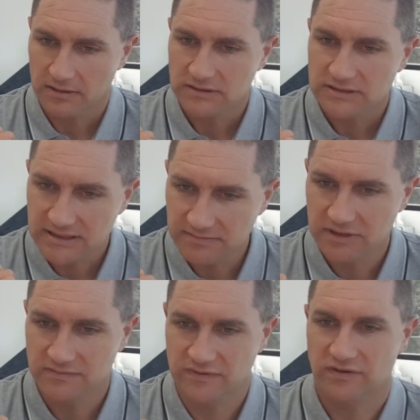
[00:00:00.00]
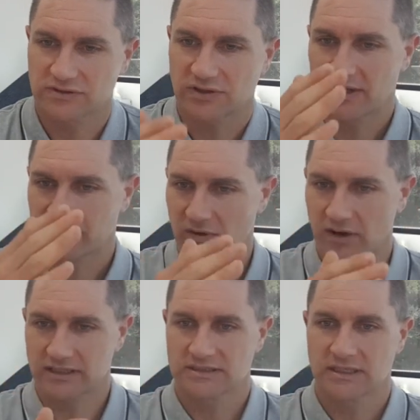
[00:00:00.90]
symptoms of
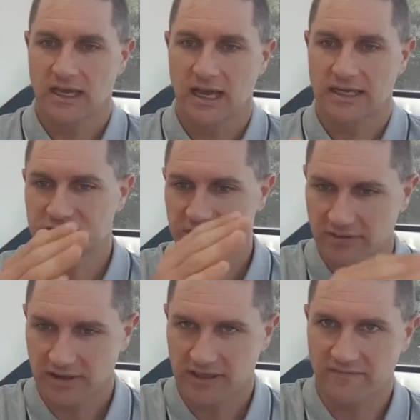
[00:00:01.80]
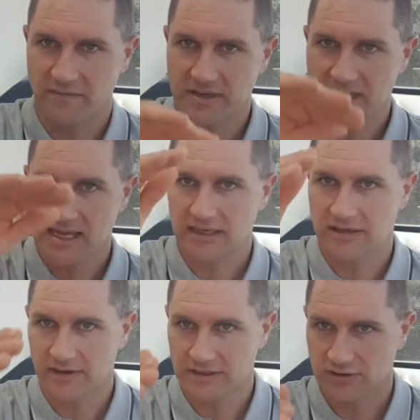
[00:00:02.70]
osteoarthritis are generally of a
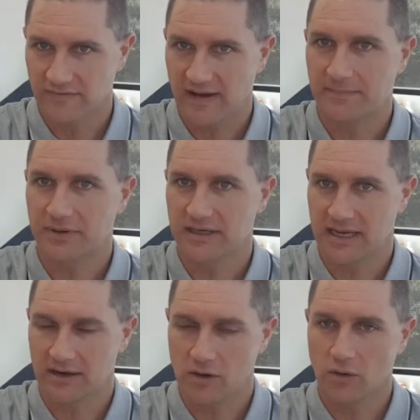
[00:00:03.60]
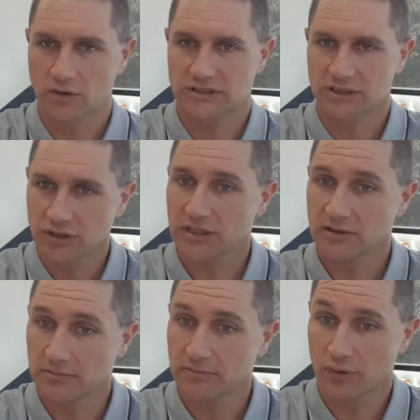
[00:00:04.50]
meandering sort of up and down course, and you can
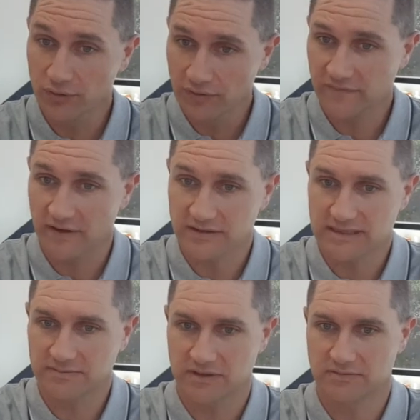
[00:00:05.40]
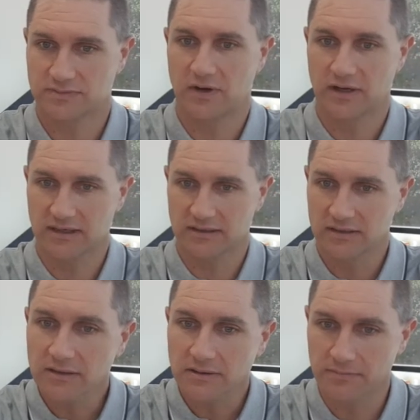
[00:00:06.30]
improve those symptoms by
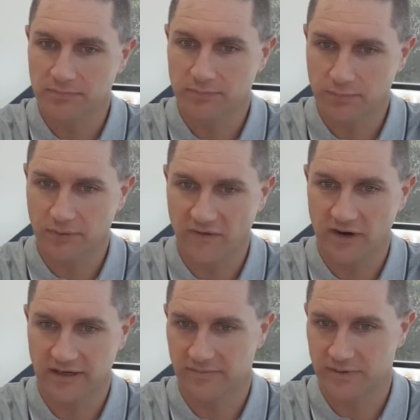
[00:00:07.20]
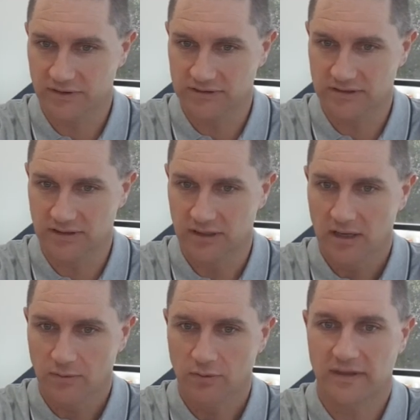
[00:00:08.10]
providing the person
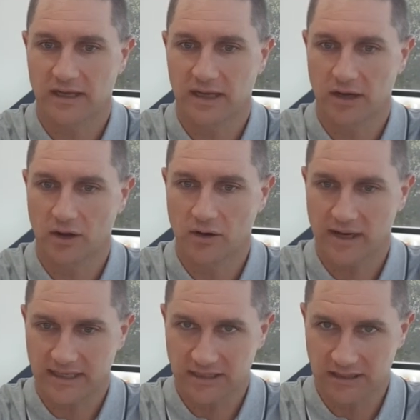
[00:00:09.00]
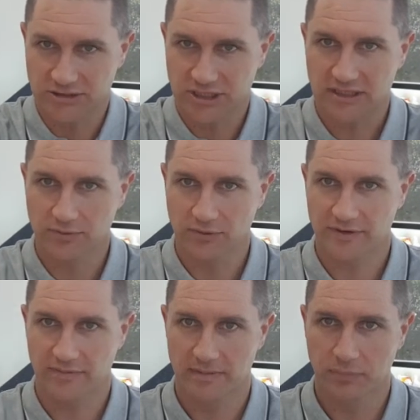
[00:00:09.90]
with a, a long acting injectable
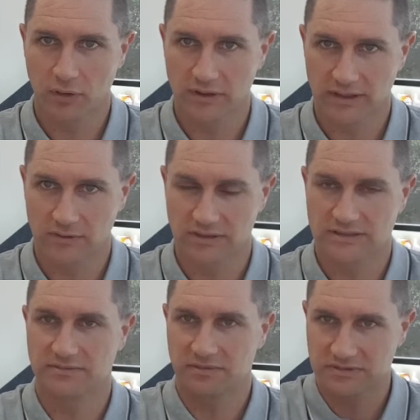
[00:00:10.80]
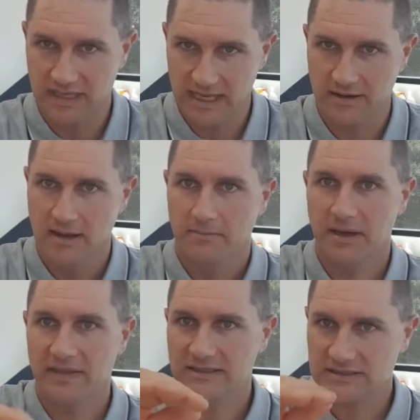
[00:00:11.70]
therapy, pulling all the symptoms down,
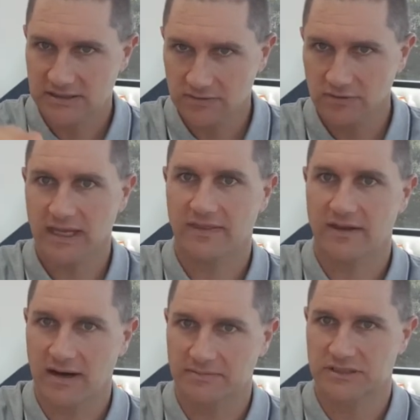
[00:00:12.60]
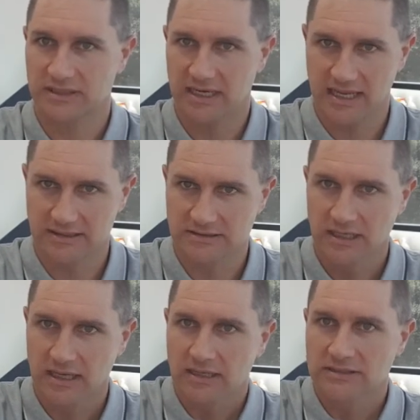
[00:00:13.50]
but they still get their ups and downs.
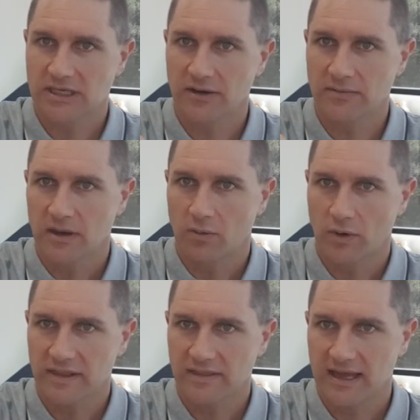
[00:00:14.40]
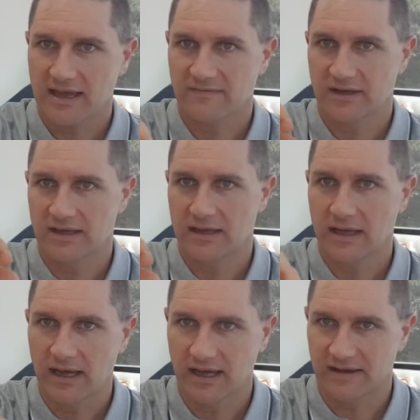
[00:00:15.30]
So when they have a,
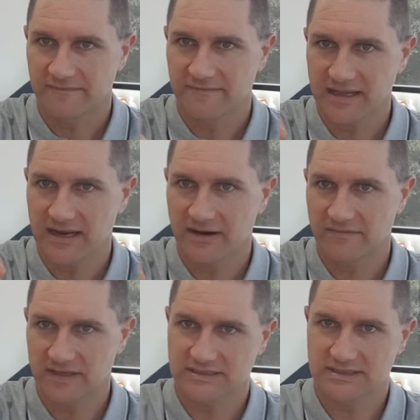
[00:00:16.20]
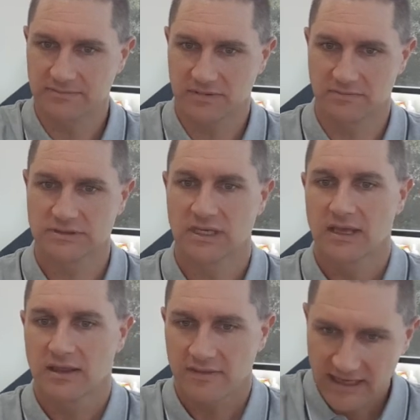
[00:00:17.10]
a flare of their symptoms,
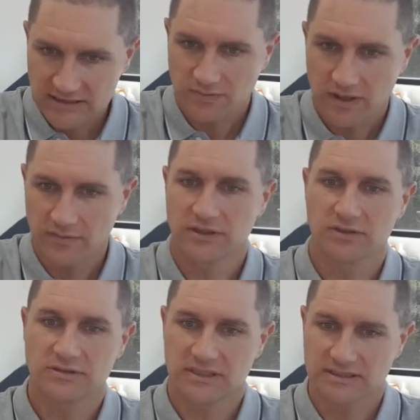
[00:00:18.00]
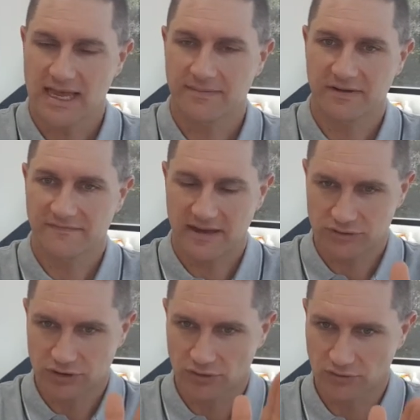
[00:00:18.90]
that's where we use the tablet
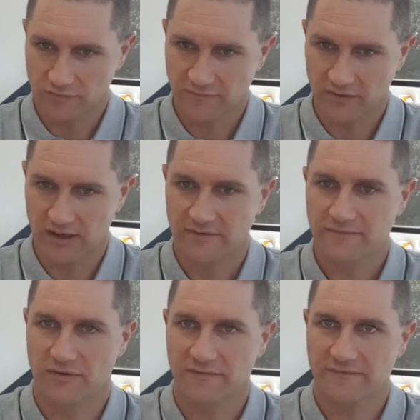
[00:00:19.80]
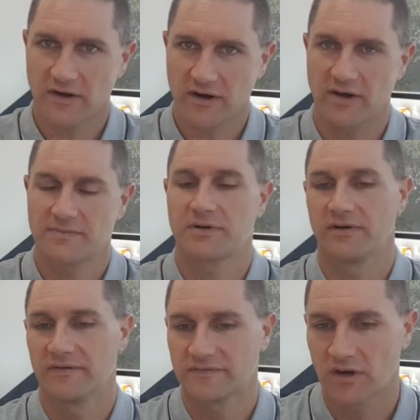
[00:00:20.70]
pharmaceuticals for a, for a finite
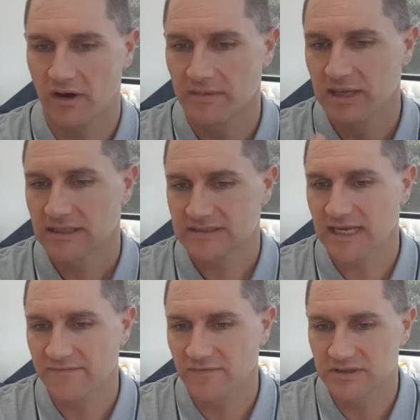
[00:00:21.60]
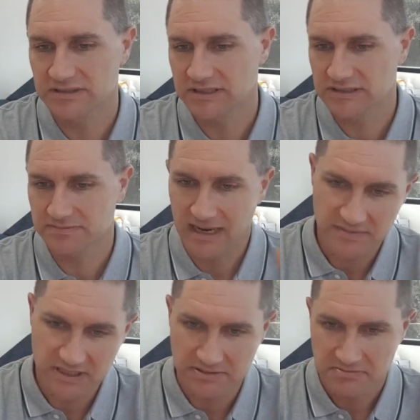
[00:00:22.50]
period of time. Say, for instance,
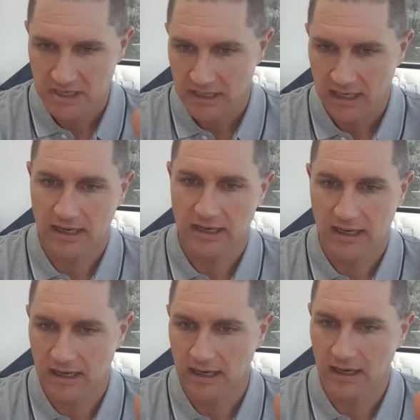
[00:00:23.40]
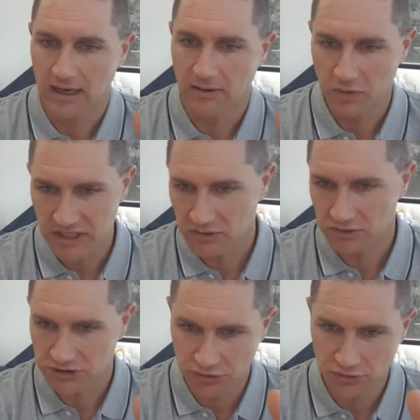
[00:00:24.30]
maybe a, a, a week
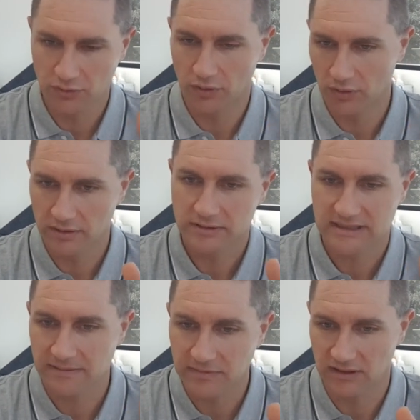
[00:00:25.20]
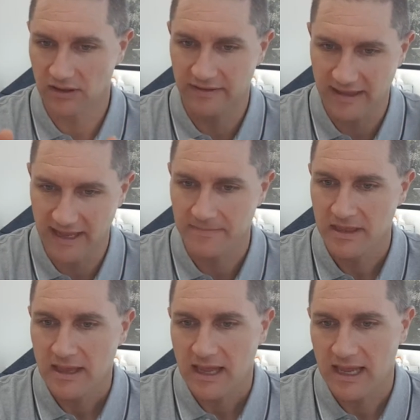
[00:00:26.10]
or two or something like that.
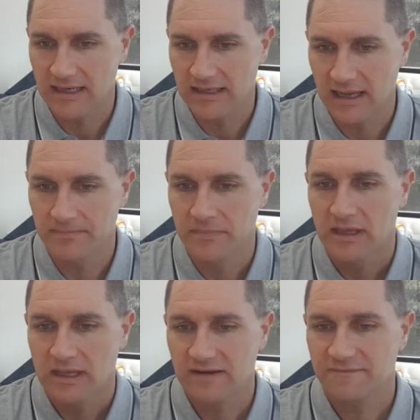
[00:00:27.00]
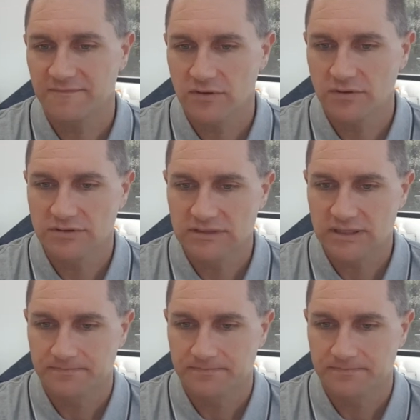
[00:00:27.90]
And um, if used